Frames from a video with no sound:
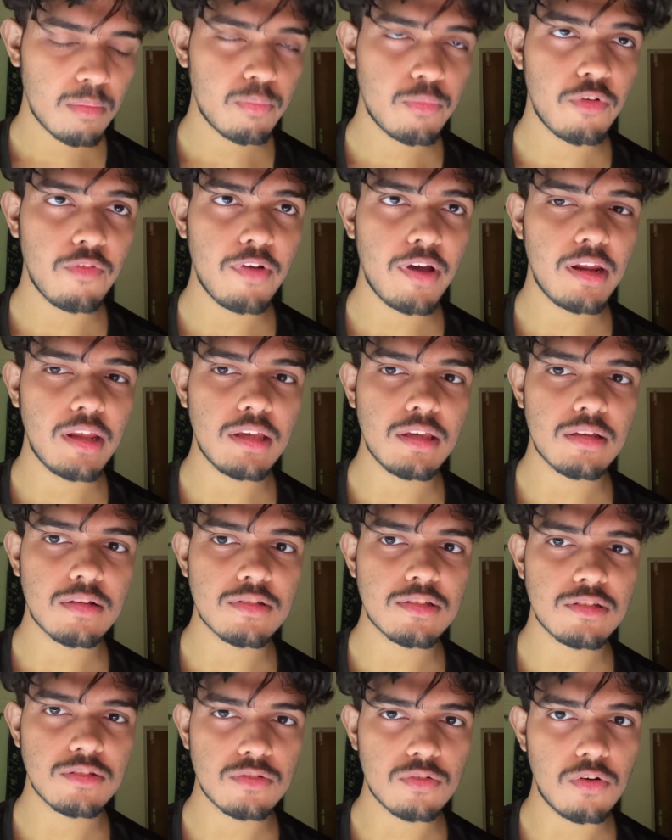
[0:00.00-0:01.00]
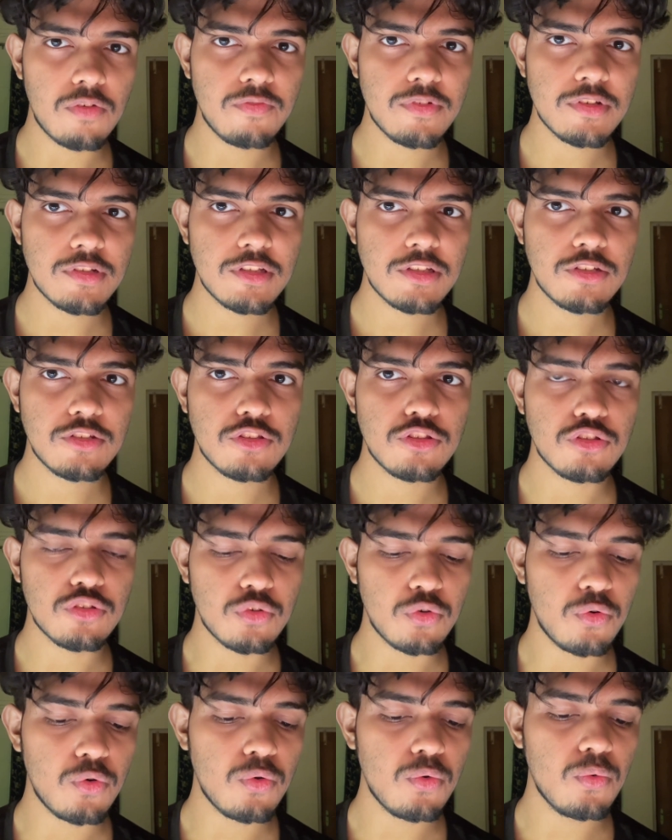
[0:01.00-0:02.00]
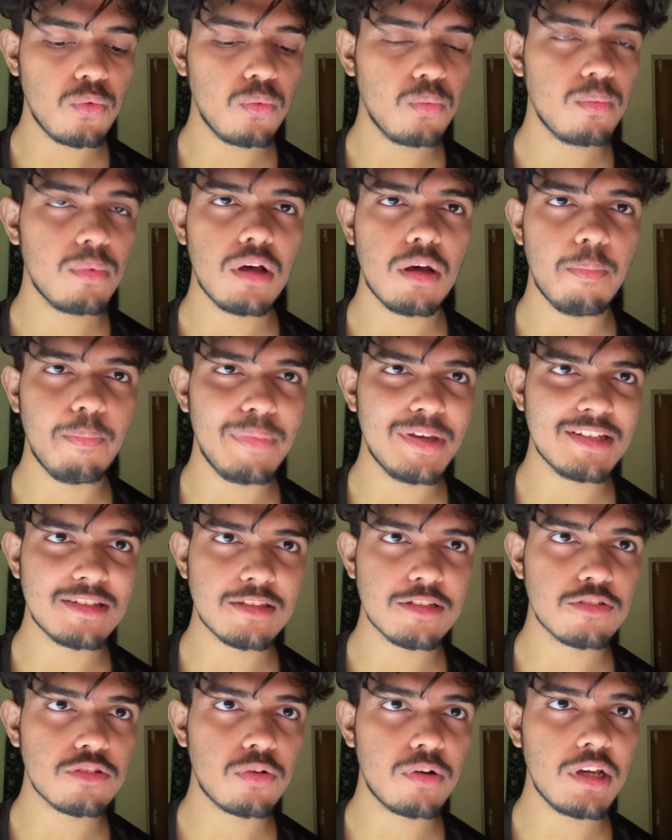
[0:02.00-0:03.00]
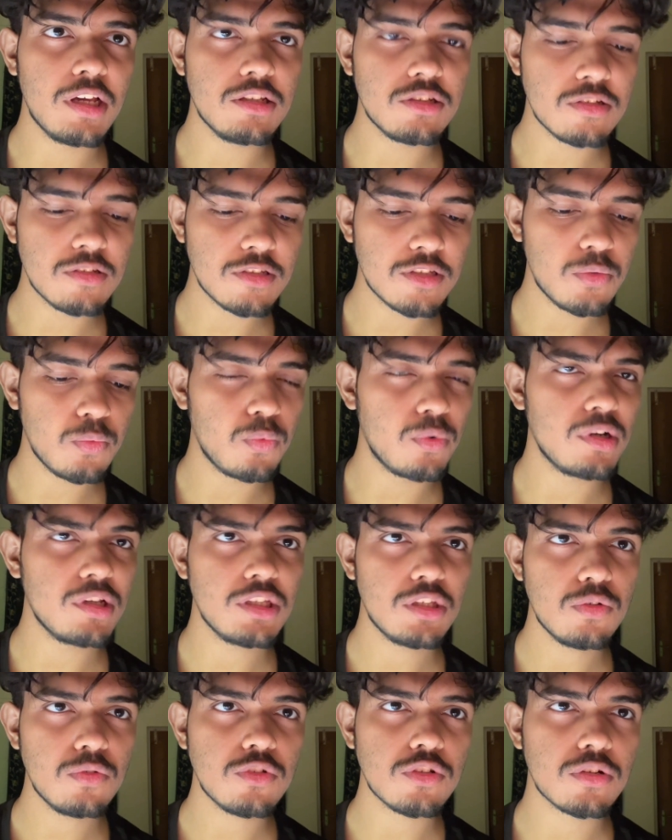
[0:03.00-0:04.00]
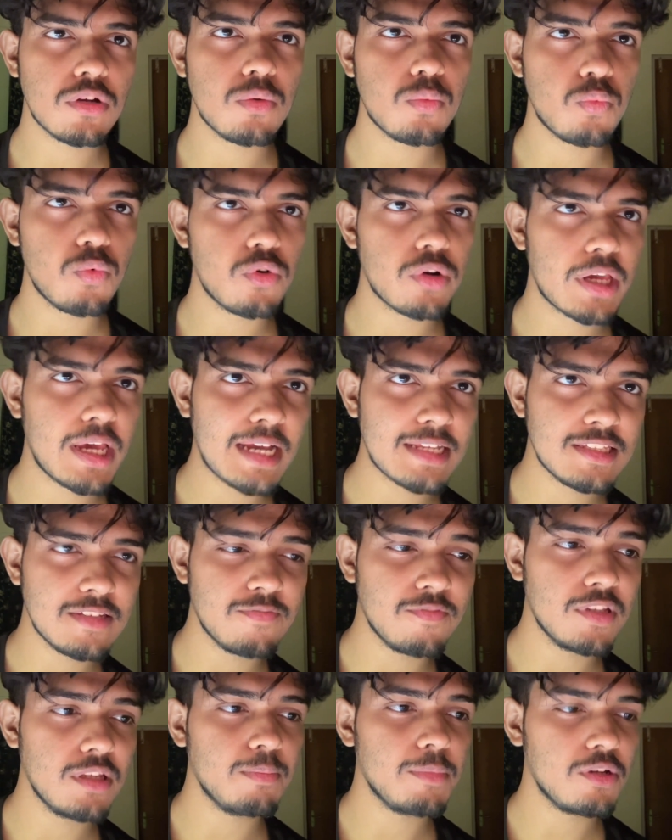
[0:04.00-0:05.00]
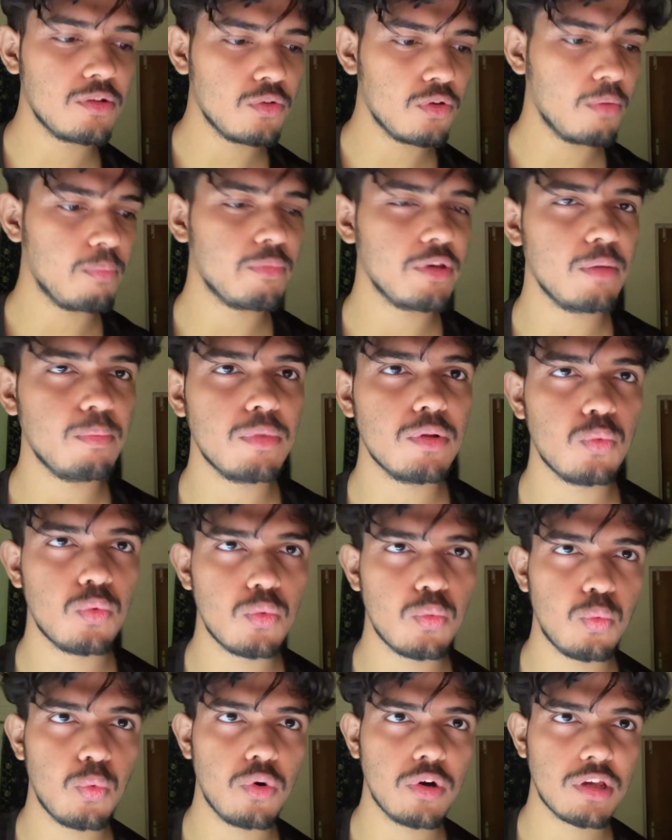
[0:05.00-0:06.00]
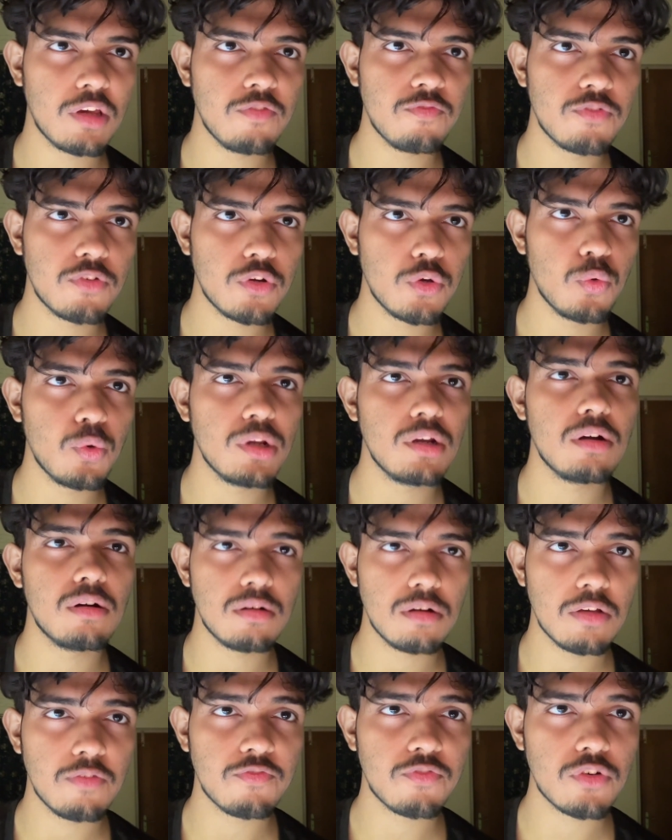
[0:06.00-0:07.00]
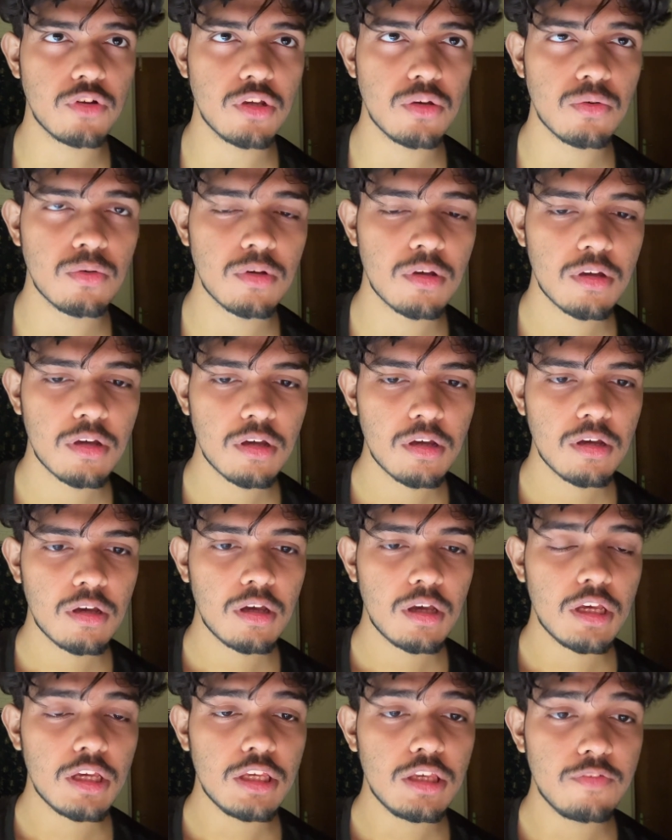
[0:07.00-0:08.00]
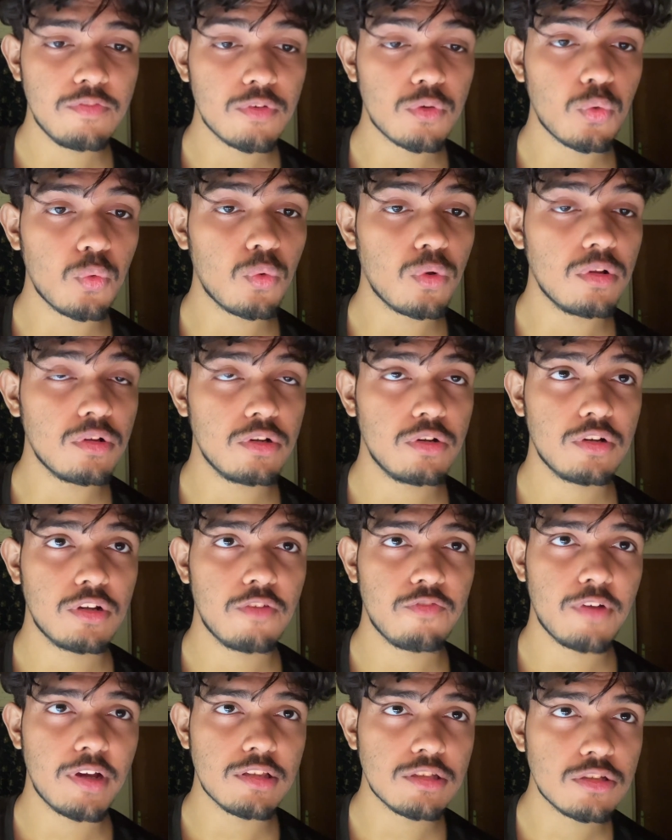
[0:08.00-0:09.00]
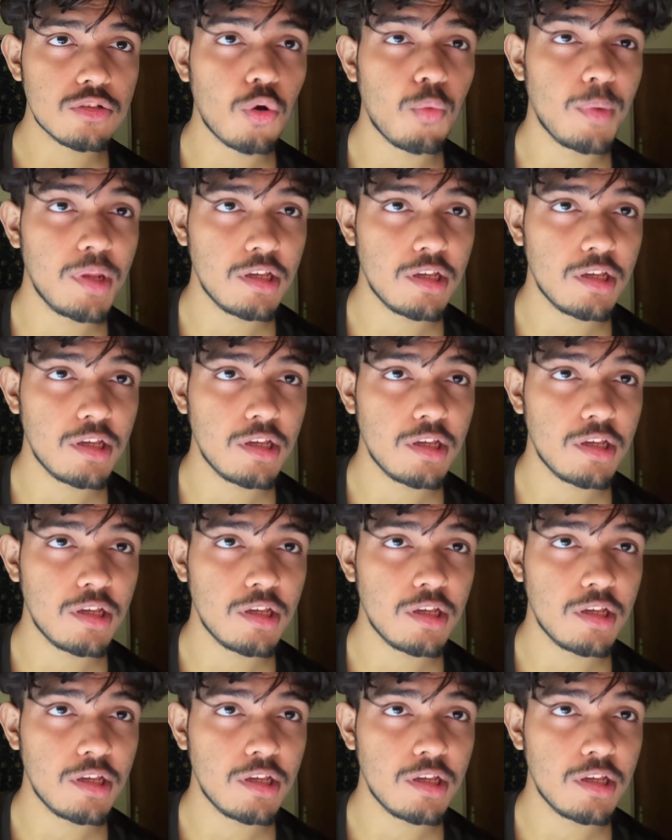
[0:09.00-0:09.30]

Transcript: providing service through a business or agency where you do not work actively, but you have people who are working for you and earning for you. if you Google it, you're going to find so many